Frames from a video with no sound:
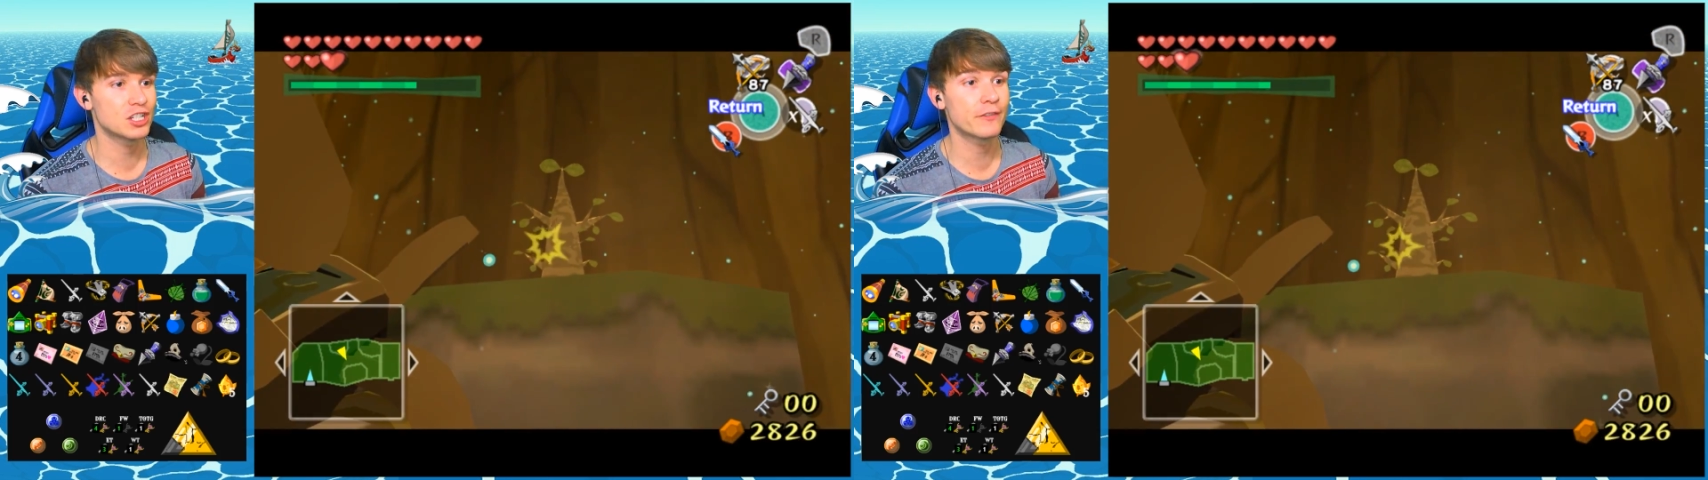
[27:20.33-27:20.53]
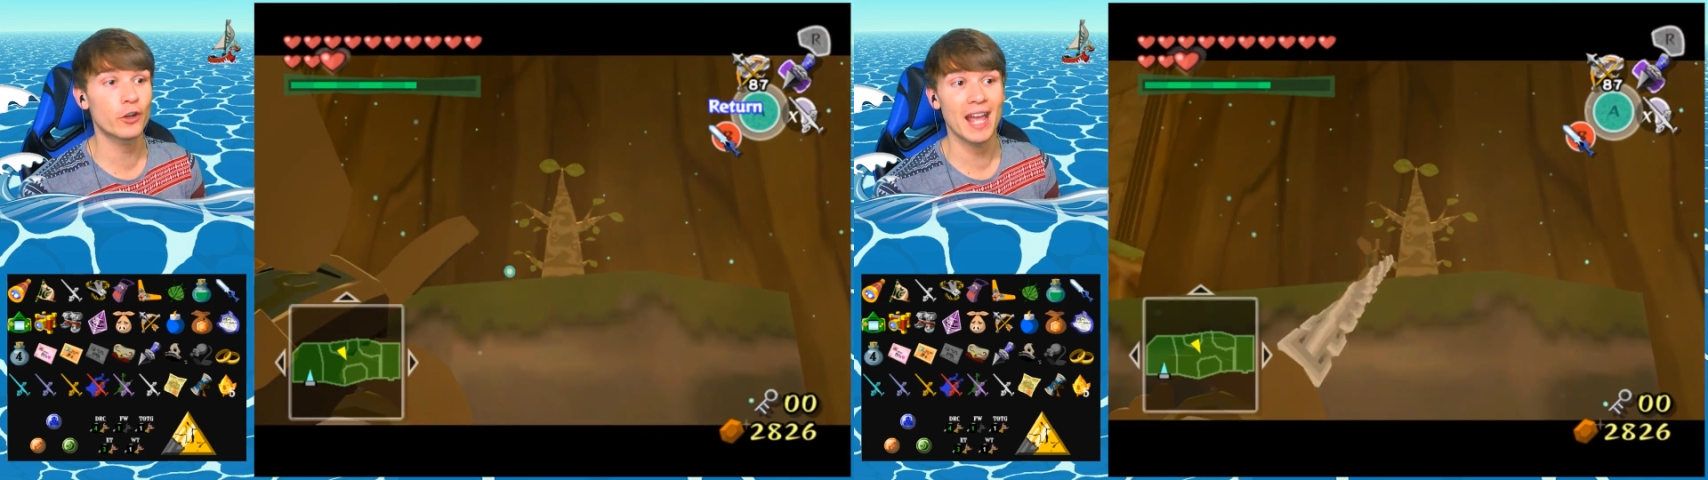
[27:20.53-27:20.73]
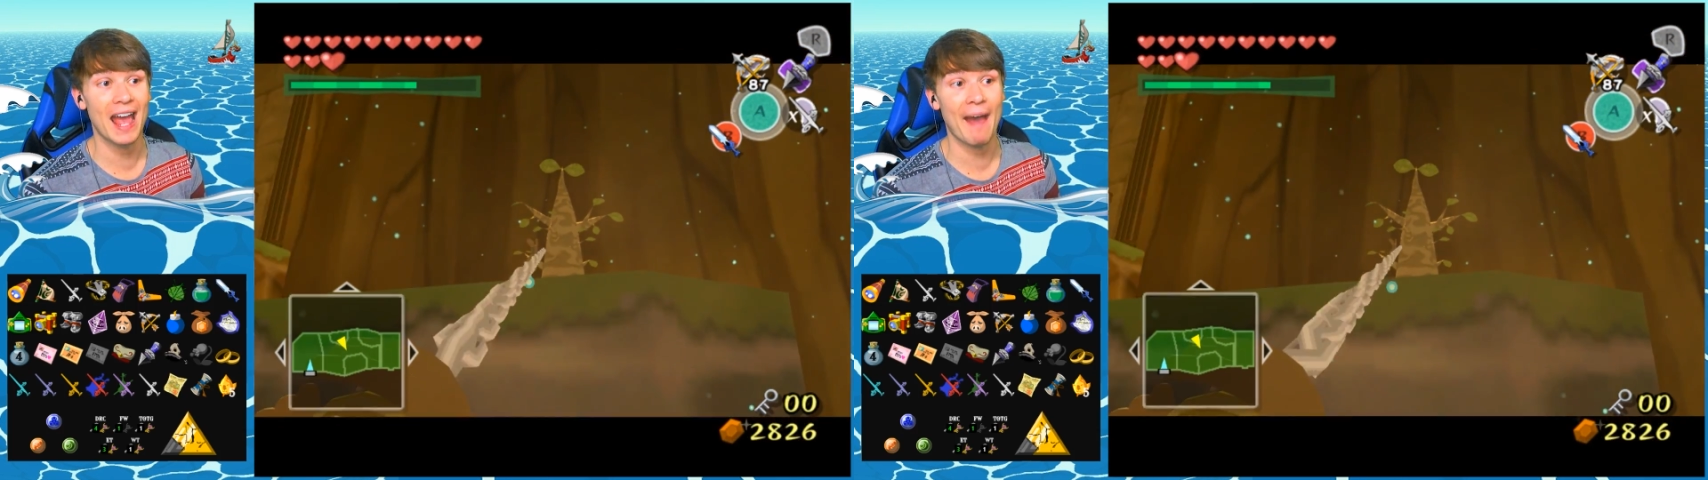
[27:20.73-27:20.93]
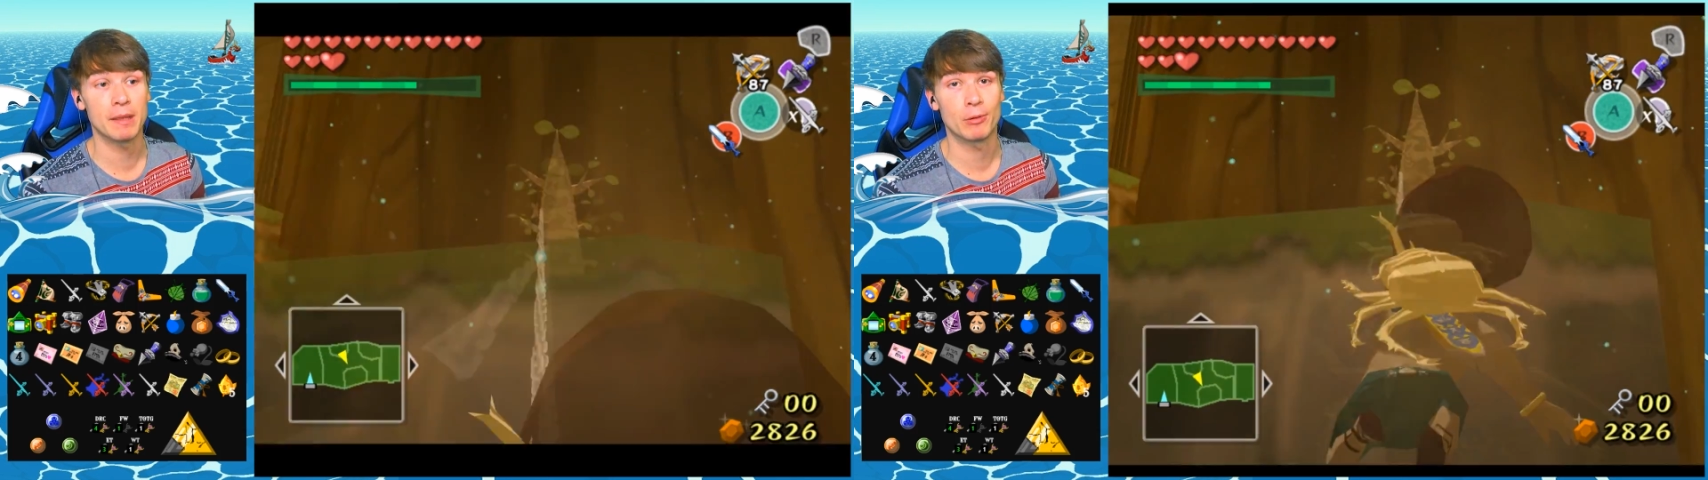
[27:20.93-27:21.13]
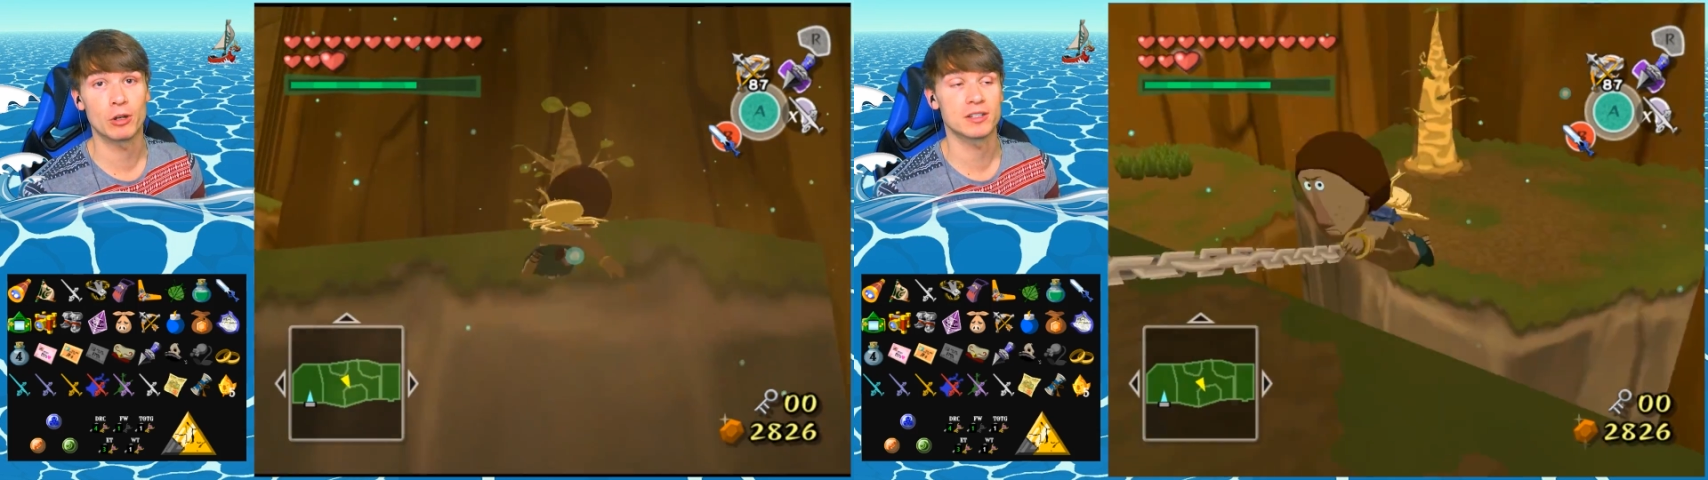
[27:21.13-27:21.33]
She's a very
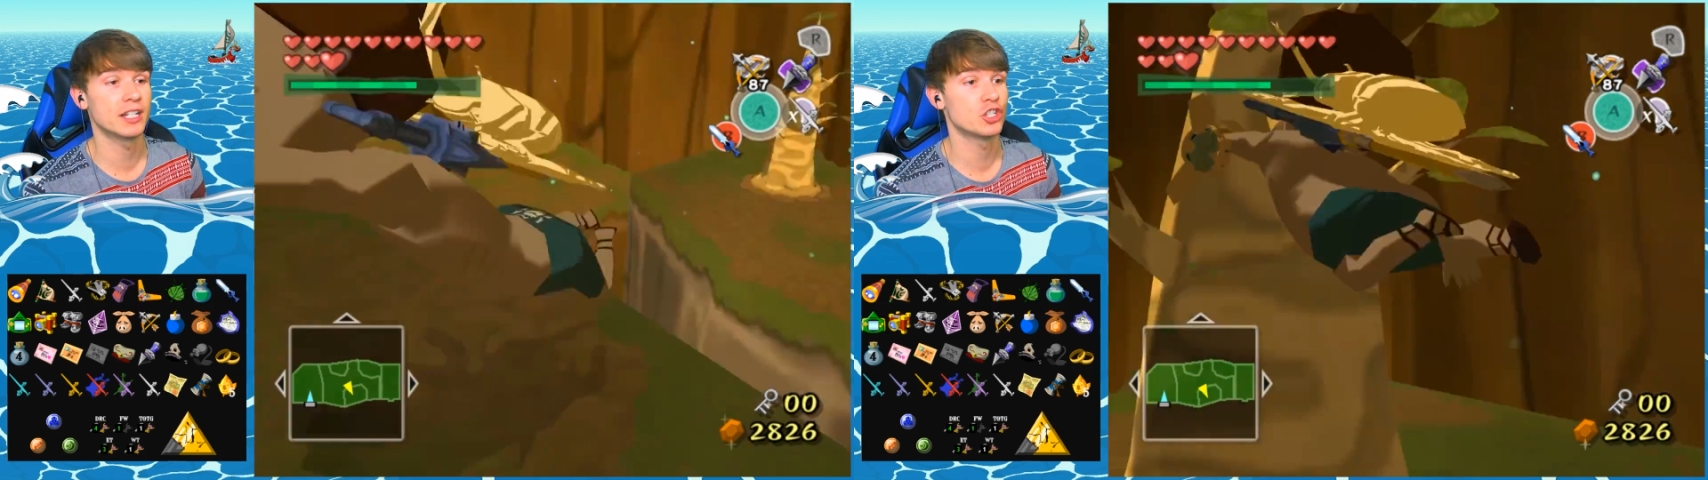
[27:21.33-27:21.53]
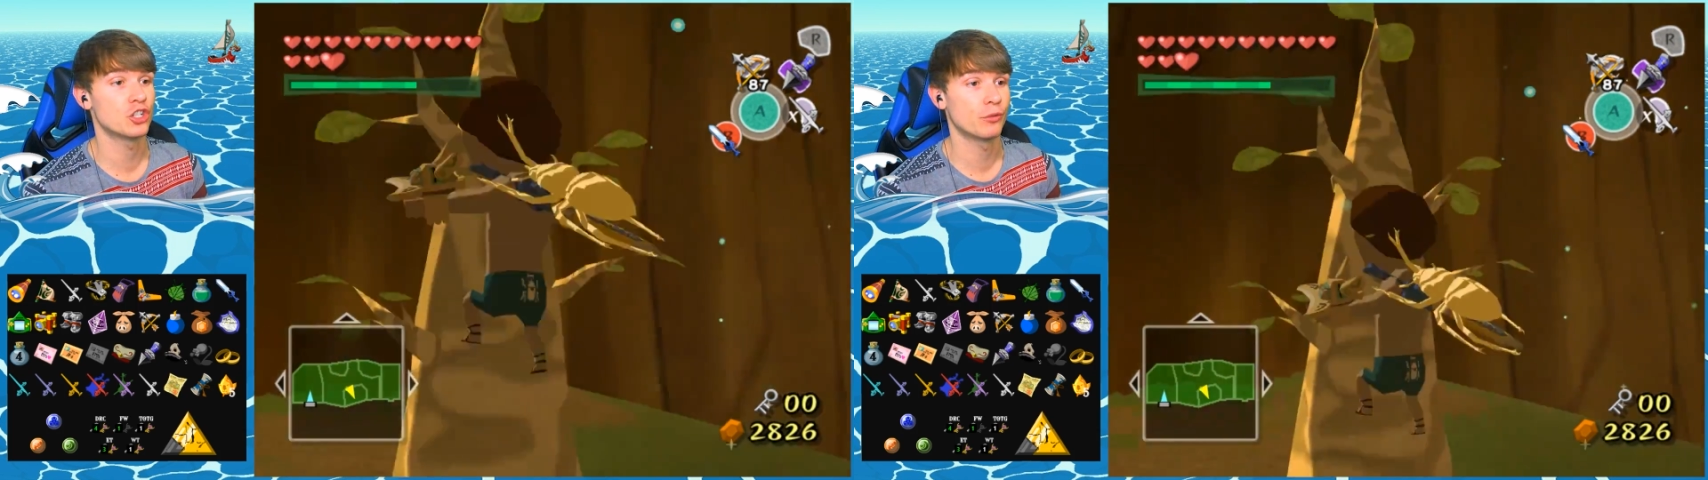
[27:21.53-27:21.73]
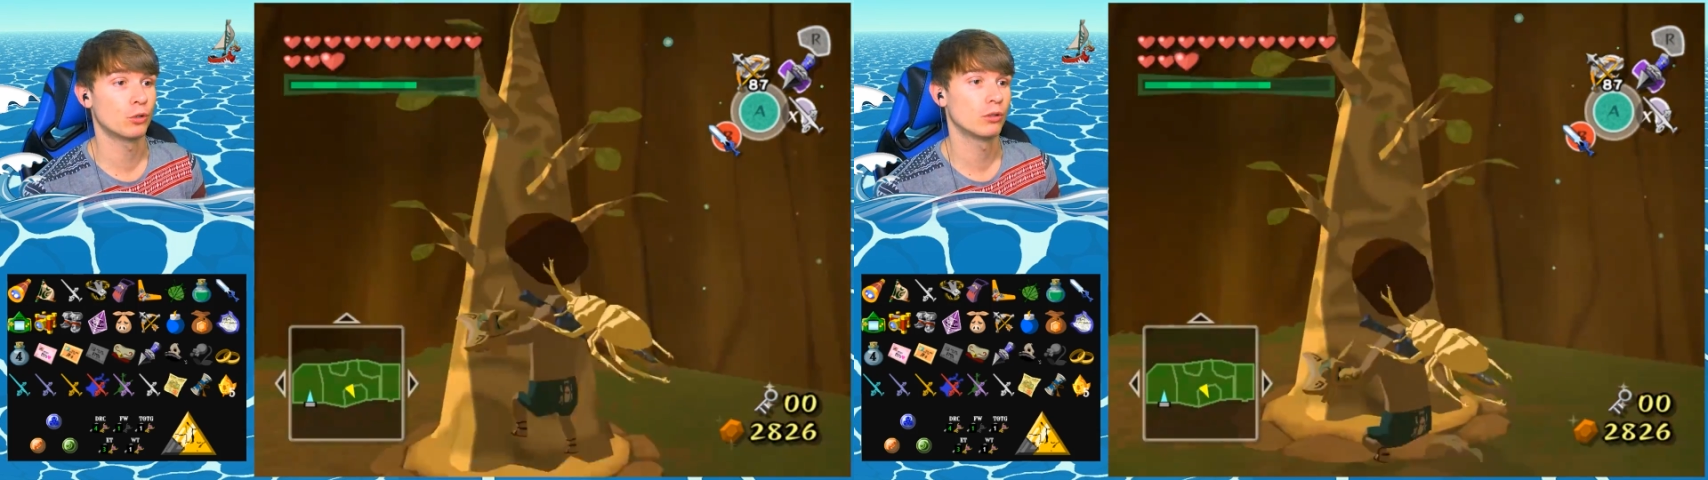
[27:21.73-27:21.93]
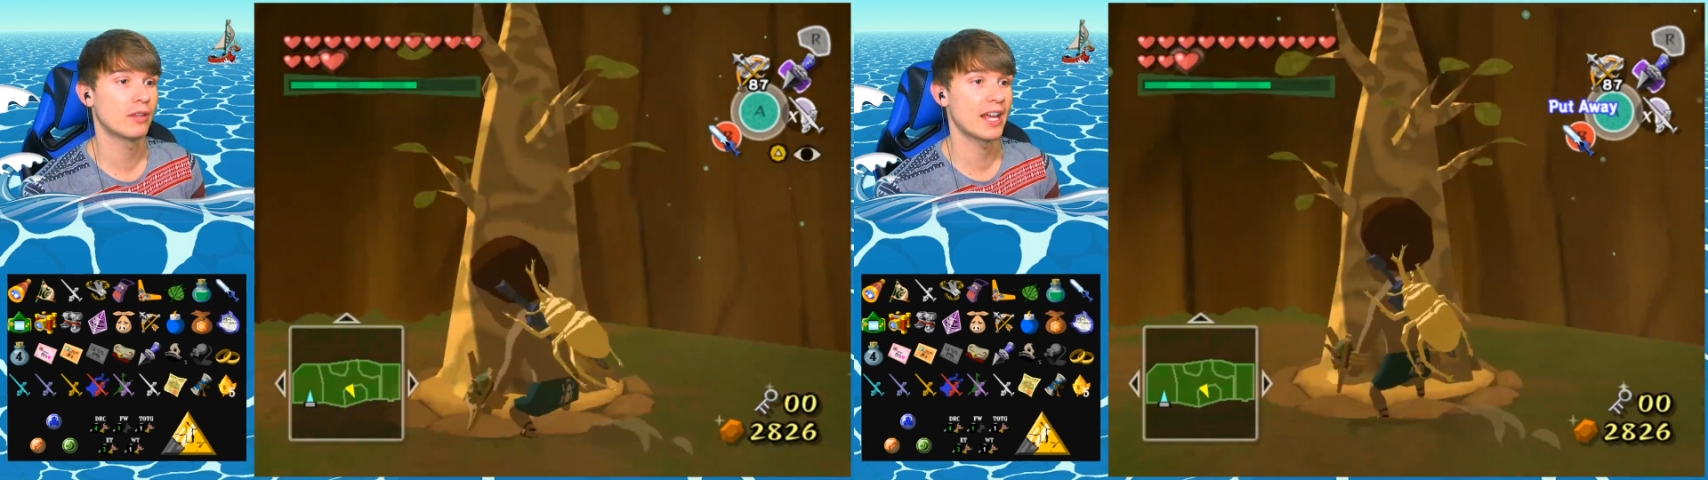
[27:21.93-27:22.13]
happy person in general.